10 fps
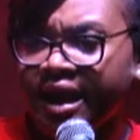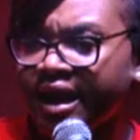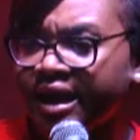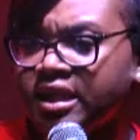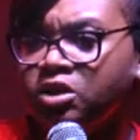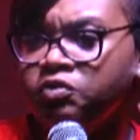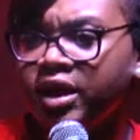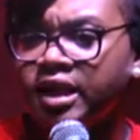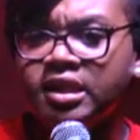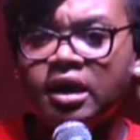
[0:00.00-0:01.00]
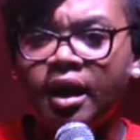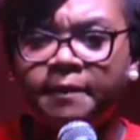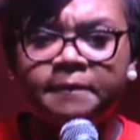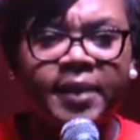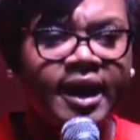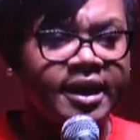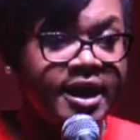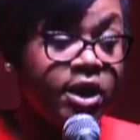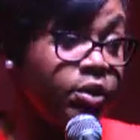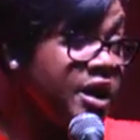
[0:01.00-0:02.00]
and getting ready to come back
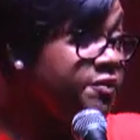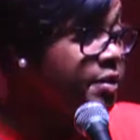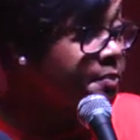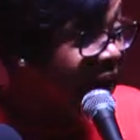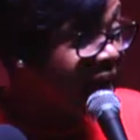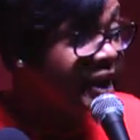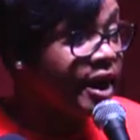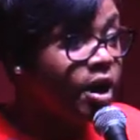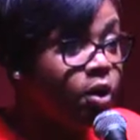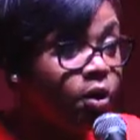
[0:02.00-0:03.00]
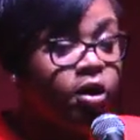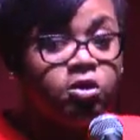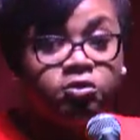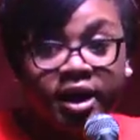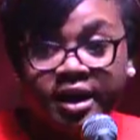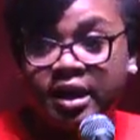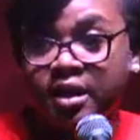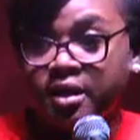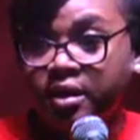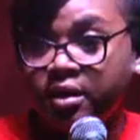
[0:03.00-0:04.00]
here or even back here
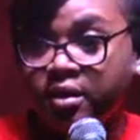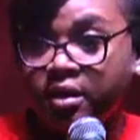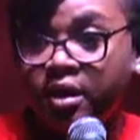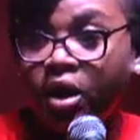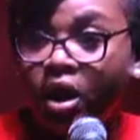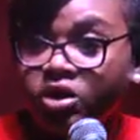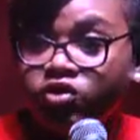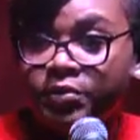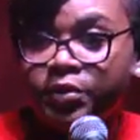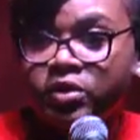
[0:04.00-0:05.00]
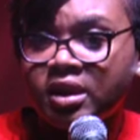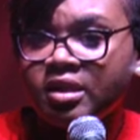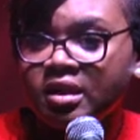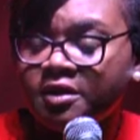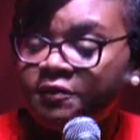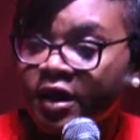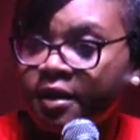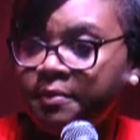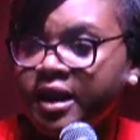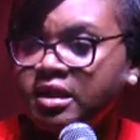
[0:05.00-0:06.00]
already contributing to the
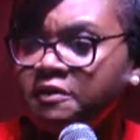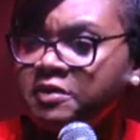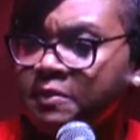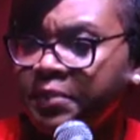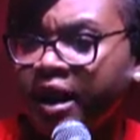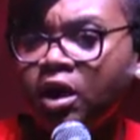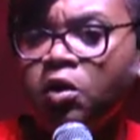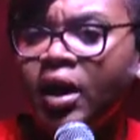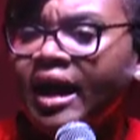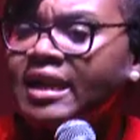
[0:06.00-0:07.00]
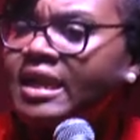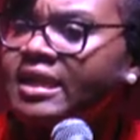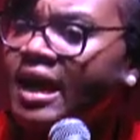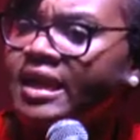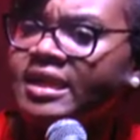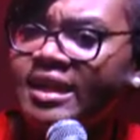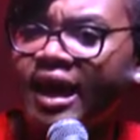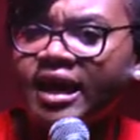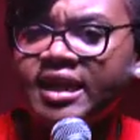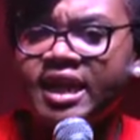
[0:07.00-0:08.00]
development of Tobago and this
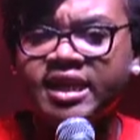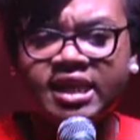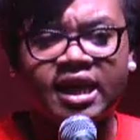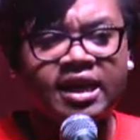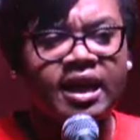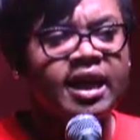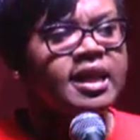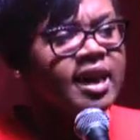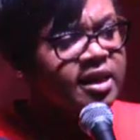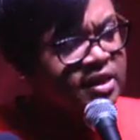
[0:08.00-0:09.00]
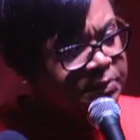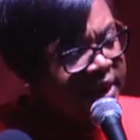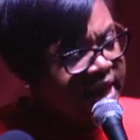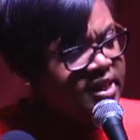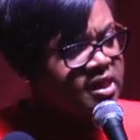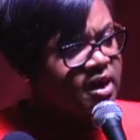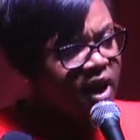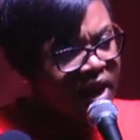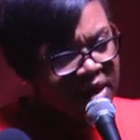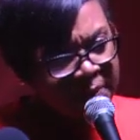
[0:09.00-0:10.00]
entire nation that is based
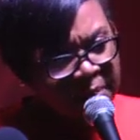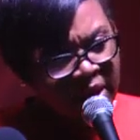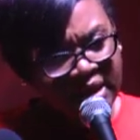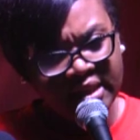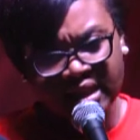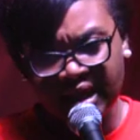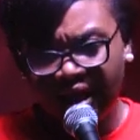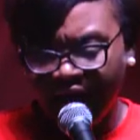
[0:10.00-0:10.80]
on the policy